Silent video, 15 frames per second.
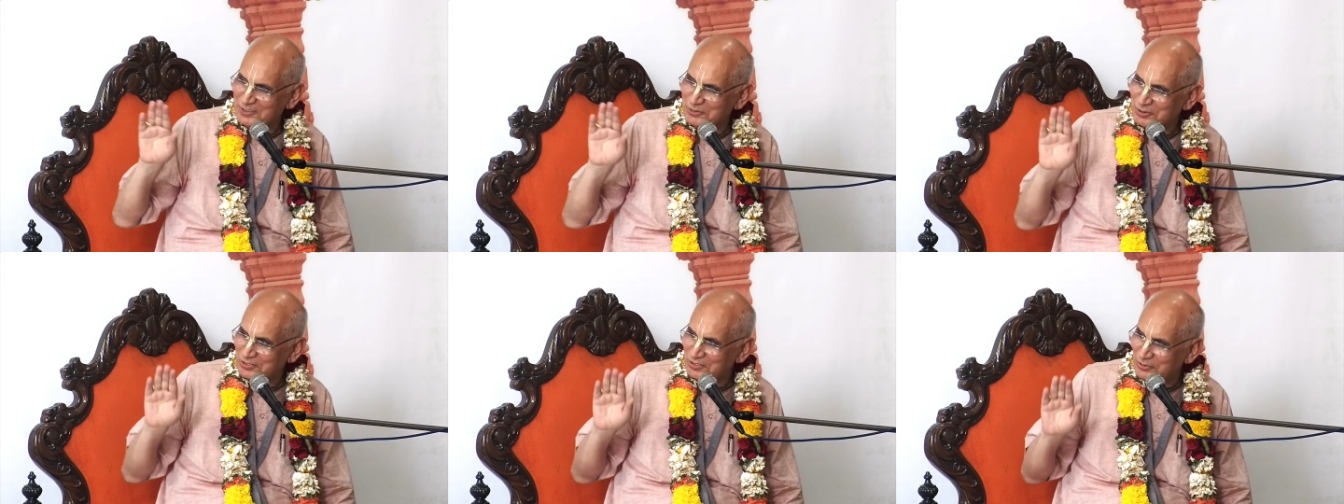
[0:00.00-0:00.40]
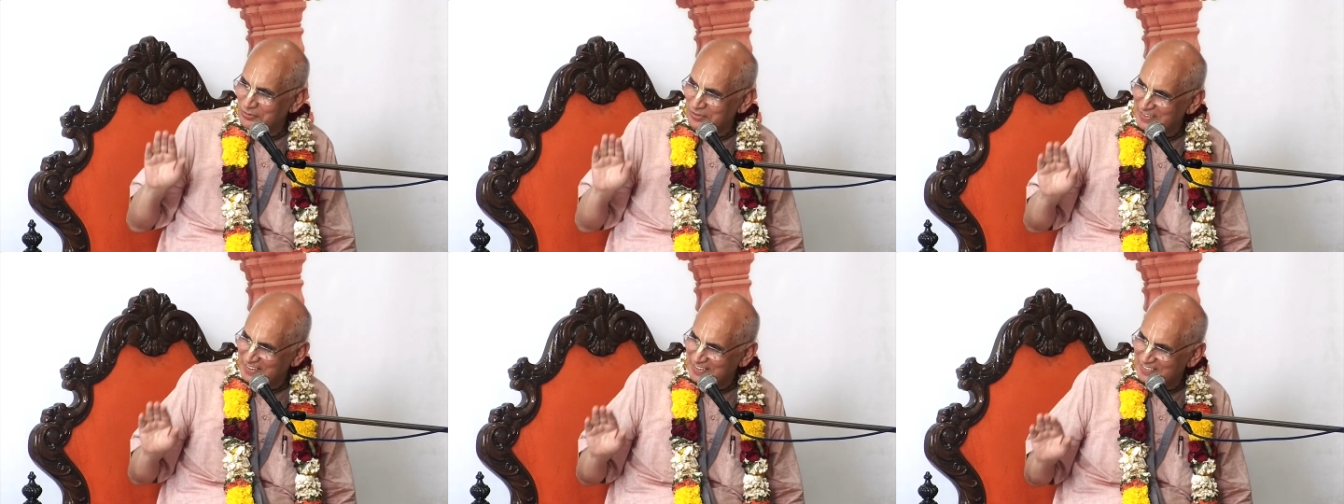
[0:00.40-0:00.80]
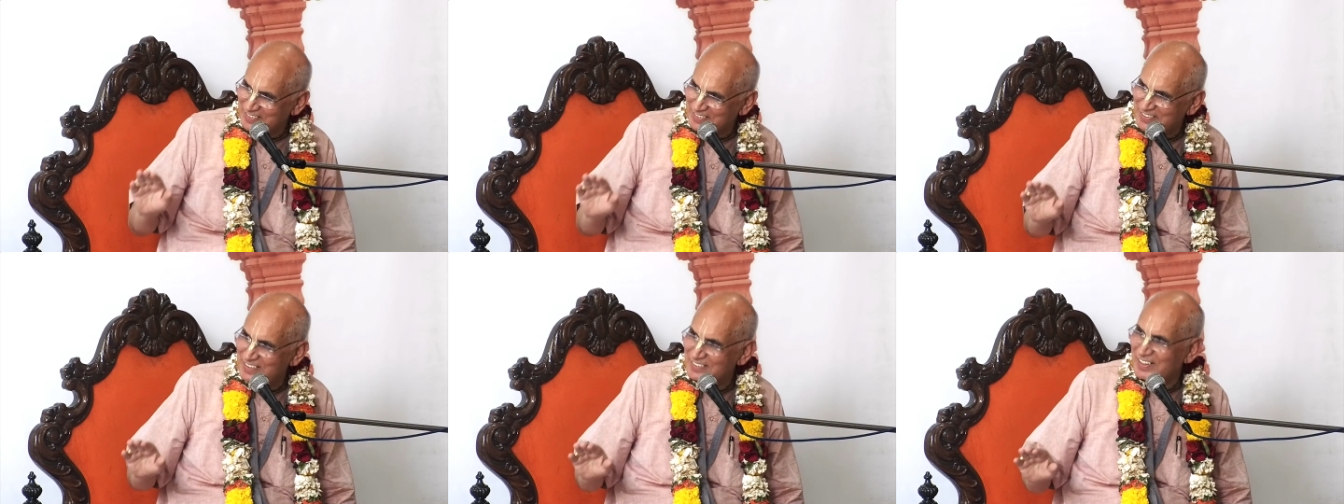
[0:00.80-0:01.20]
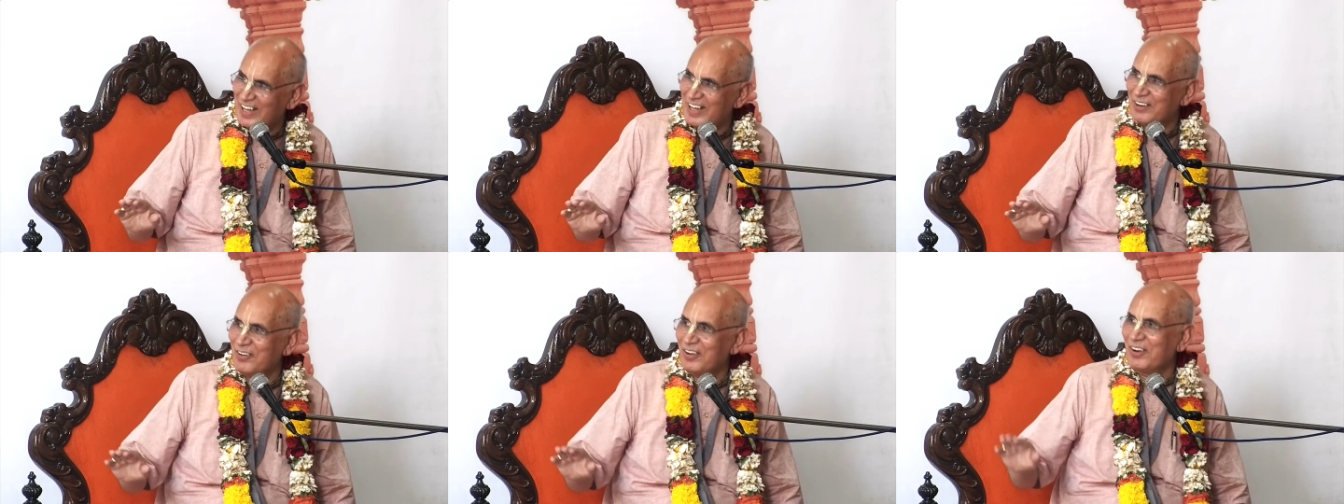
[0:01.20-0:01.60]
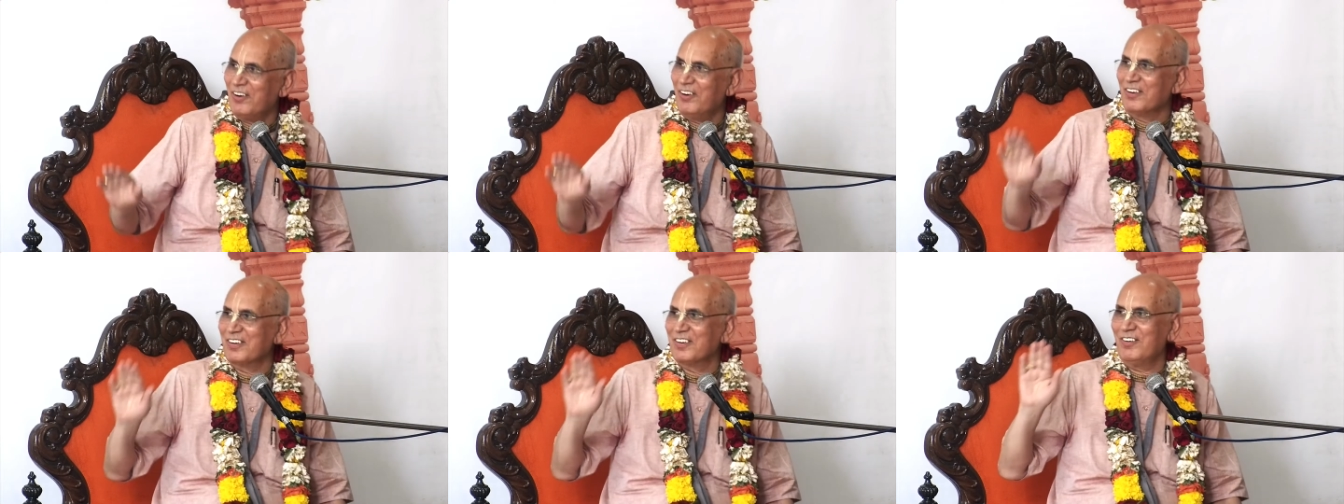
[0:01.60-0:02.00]
was Govardhan's desire
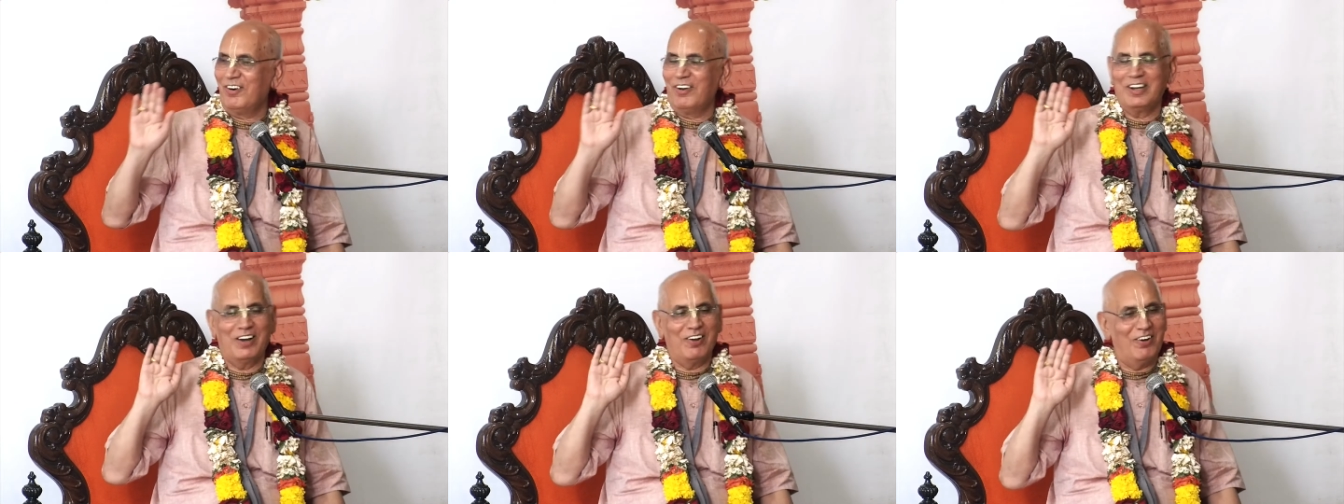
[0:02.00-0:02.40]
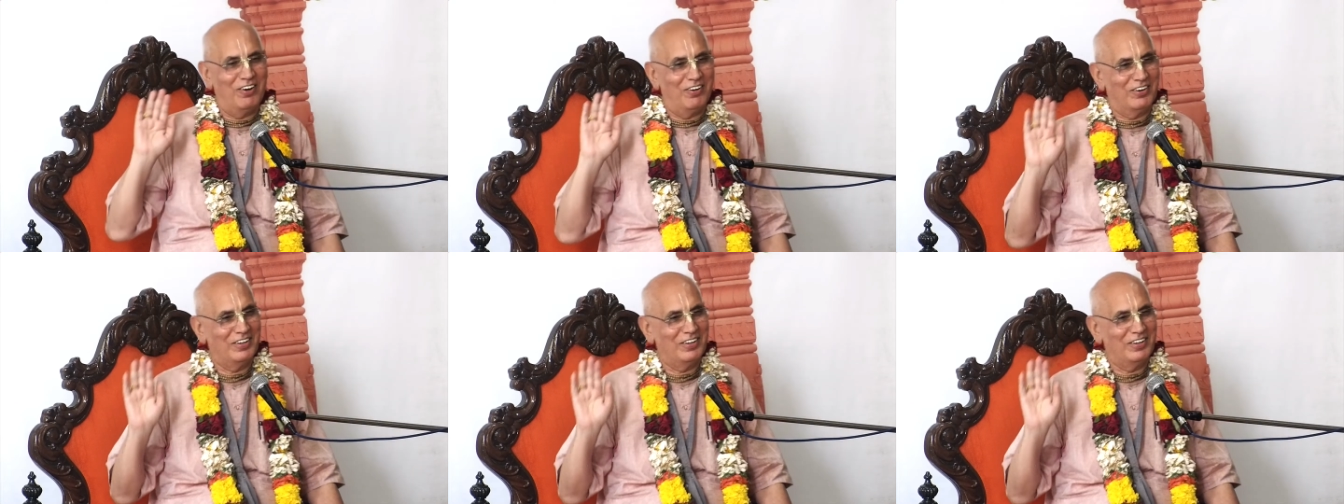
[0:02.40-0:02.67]
all along.